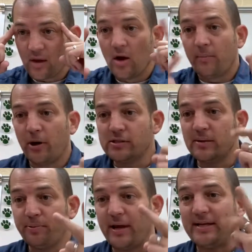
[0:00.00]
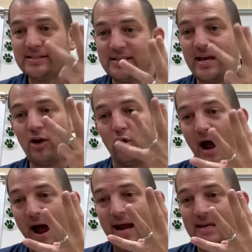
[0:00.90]
Person, place, thing, or
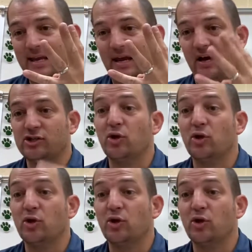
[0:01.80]
idea.